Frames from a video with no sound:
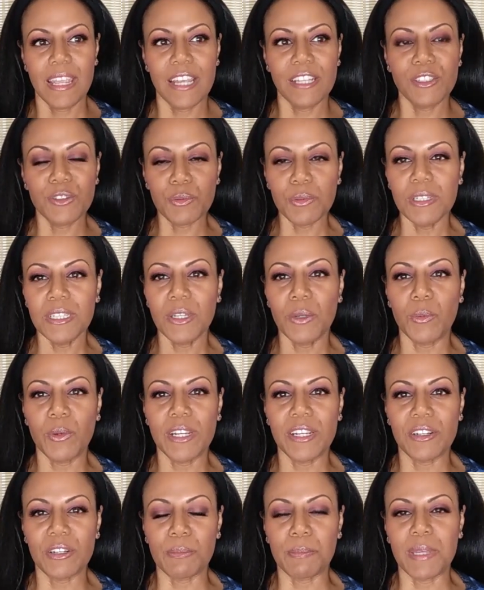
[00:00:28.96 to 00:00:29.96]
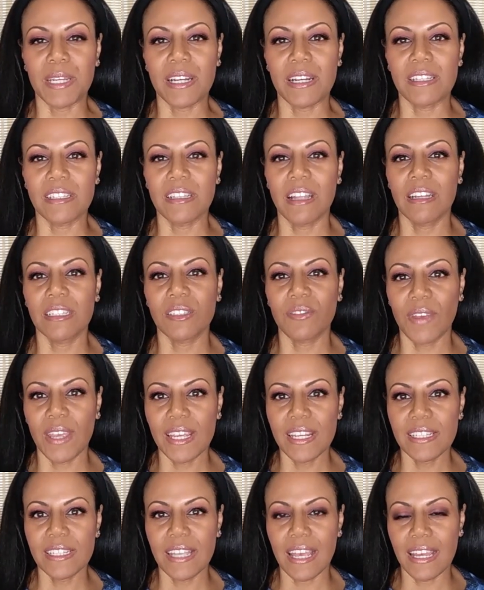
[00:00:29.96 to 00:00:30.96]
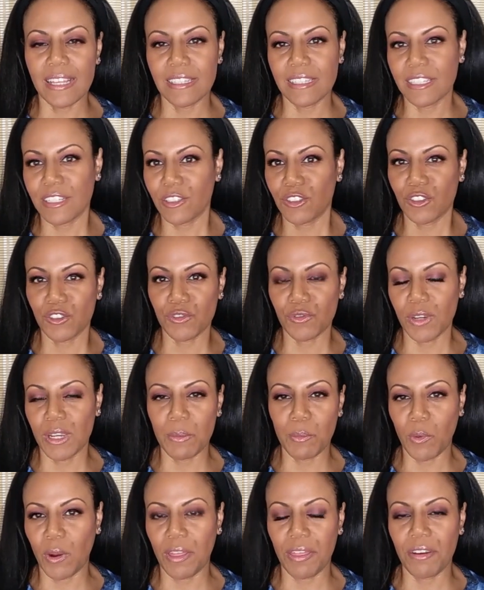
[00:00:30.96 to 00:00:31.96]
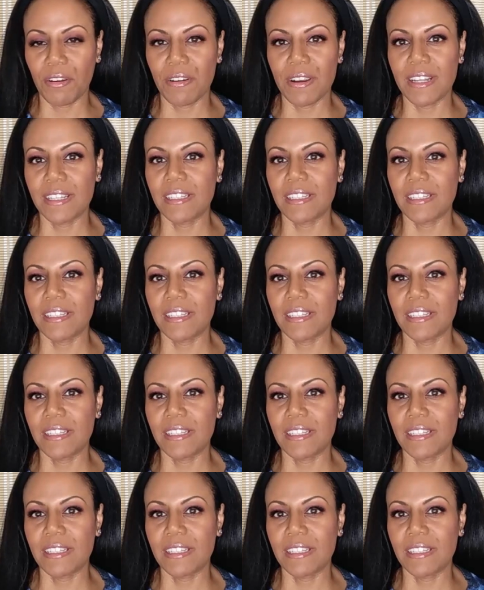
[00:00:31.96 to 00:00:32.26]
it's really weird because Las Vegas has extreme weather.